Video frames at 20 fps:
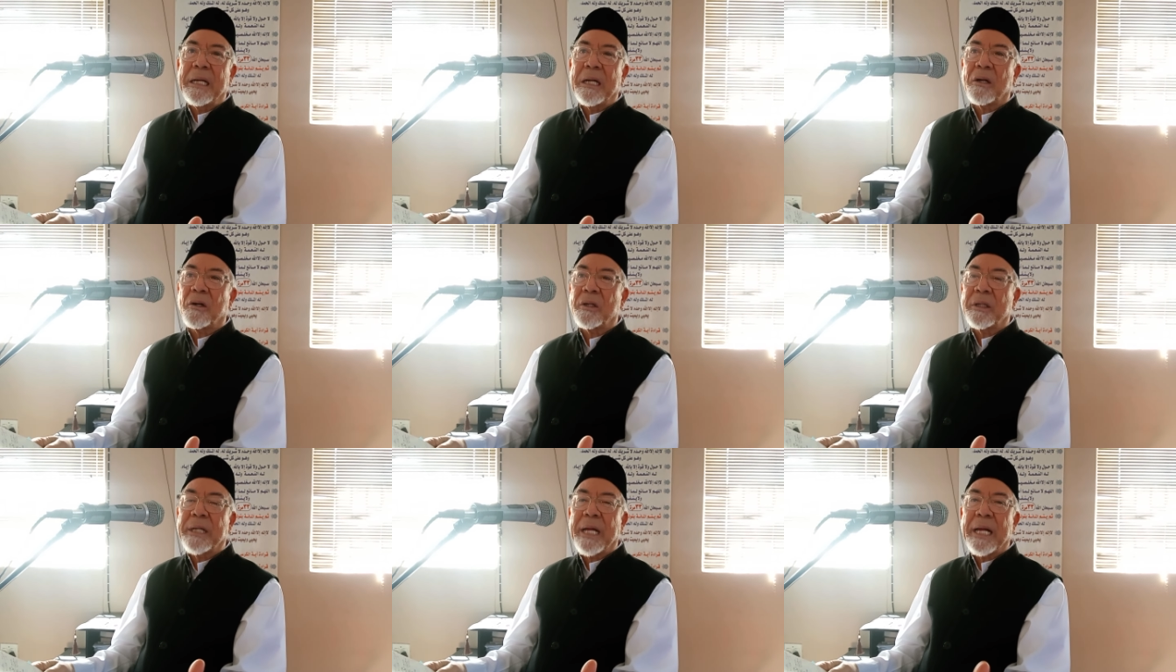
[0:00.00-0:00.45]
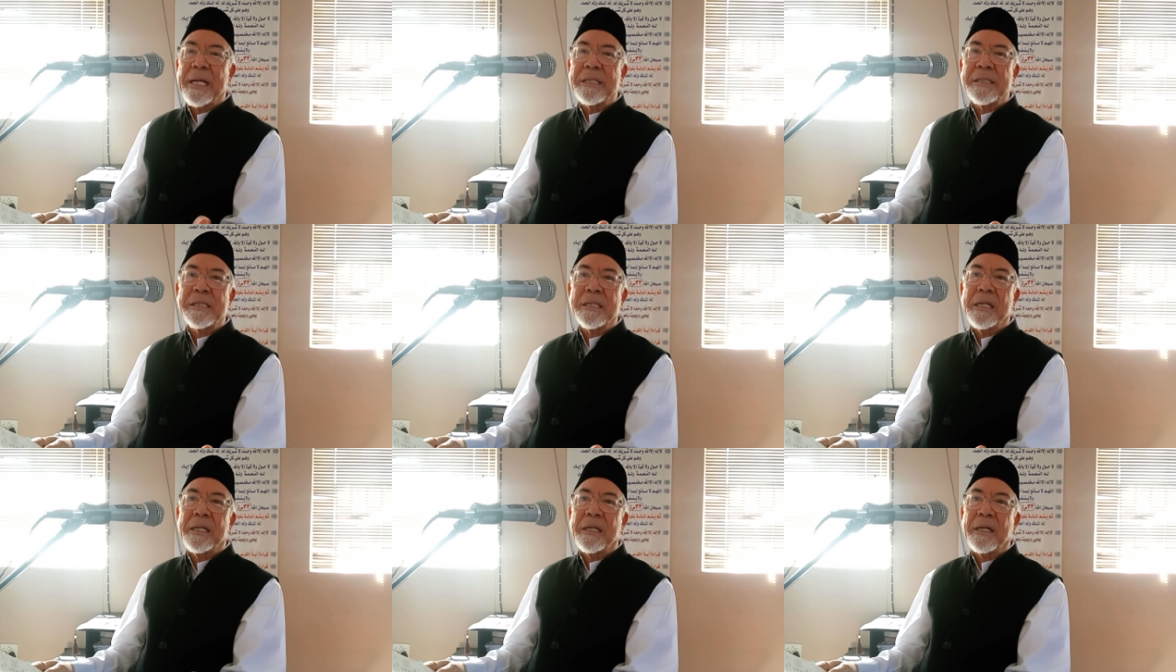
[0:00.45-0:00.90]
and I got
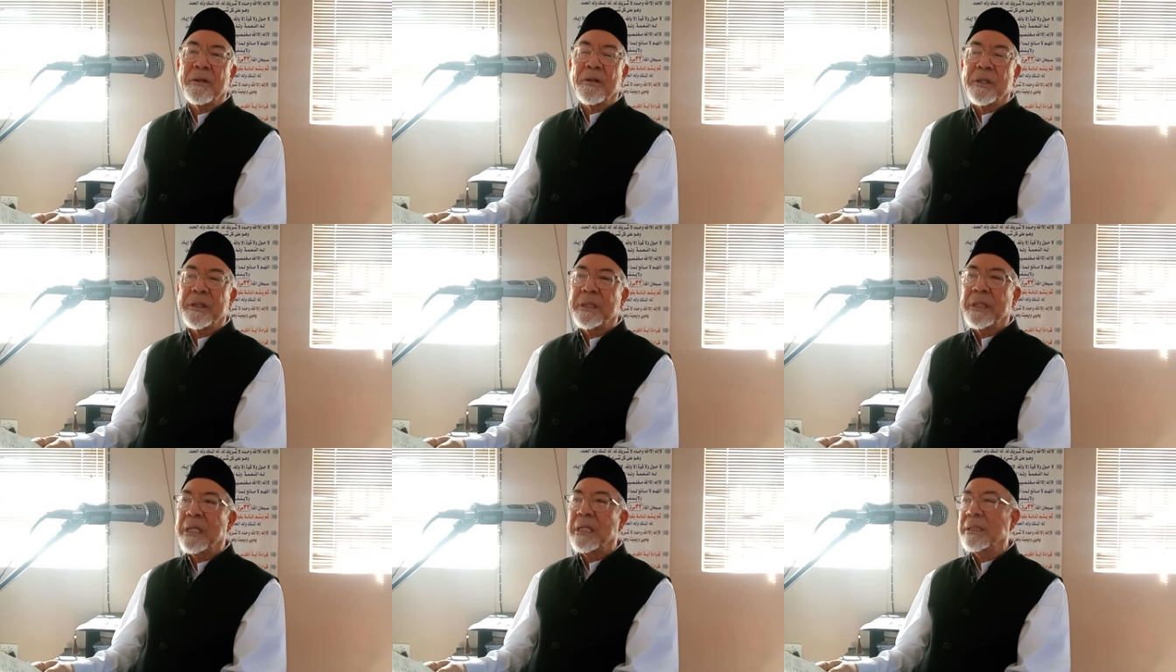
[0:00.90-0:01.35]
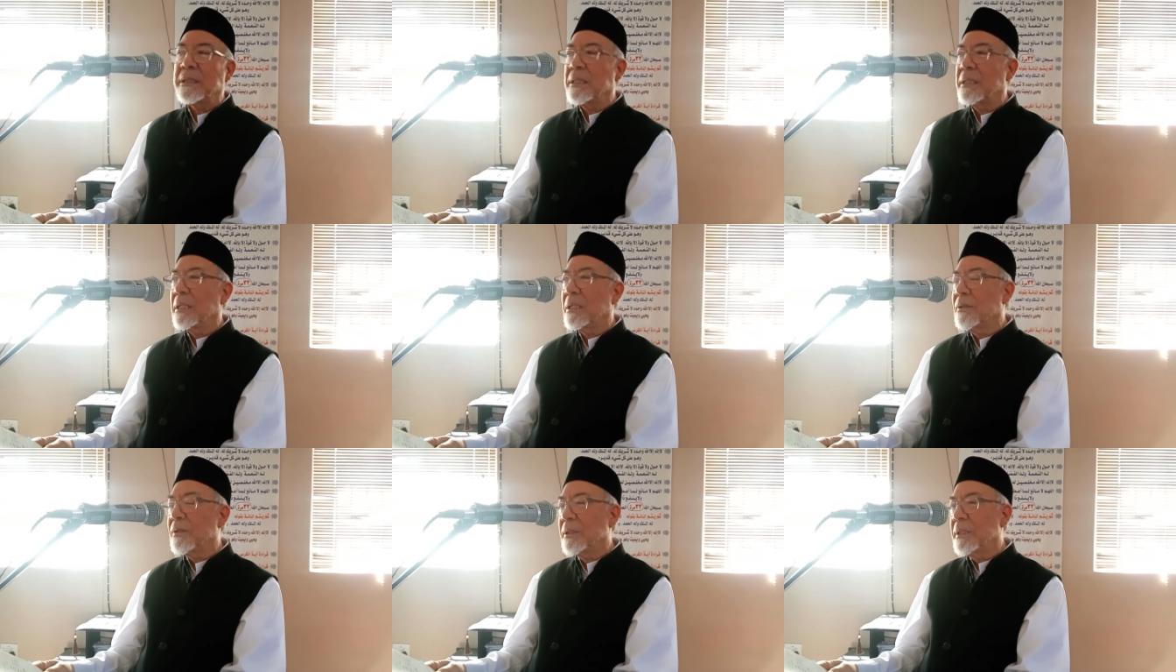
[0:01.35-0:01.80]
cancer and I got this
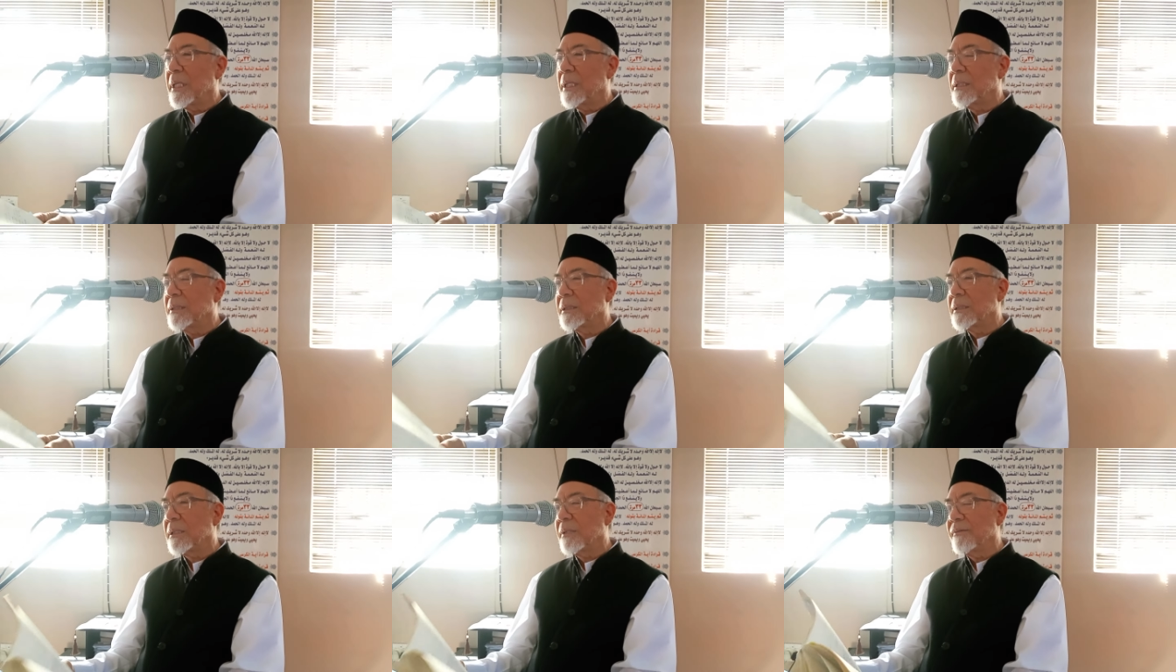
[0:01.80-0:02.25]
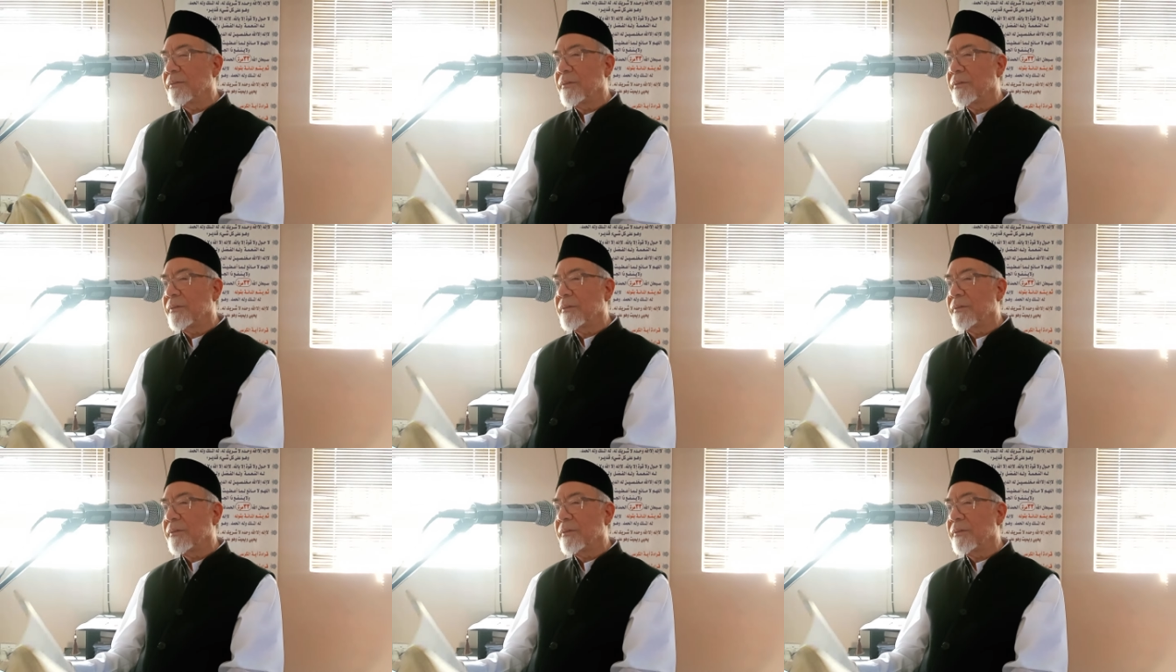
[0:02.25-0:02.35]
and I got that.